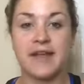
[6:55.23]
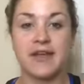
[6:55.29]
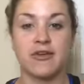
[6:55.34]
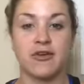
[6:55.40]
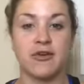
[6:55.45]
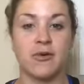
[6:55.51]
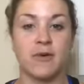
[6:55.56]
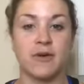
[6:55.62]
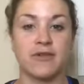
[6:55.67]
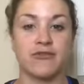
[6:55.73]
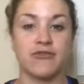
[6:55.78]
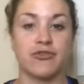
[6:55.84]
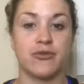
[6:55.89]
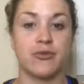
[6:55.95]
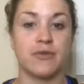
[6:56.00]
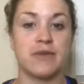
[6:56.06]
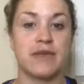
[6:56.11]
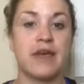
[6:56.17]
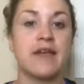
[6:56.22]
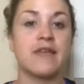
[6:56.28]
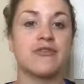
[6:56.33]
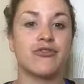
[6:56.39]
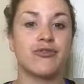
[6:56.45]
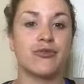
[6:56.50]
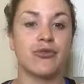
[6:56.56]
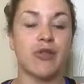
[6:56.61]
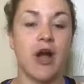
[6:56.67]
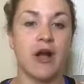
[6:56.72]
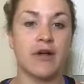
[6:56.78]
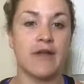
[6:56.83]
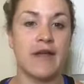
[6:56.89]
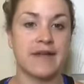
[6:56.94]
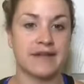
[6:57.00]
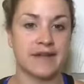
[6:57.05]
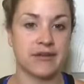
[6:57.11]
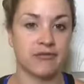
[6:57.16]
how you're going to get to long
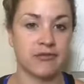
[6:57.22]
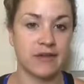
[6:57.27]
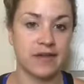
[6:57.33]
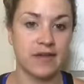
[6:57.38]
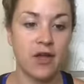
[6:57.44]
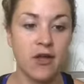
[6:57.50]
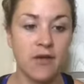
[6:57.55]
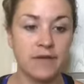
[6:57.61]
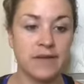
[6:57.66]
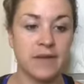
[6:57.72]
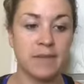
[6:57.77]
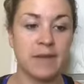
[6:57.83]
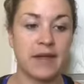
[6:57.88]
lasting results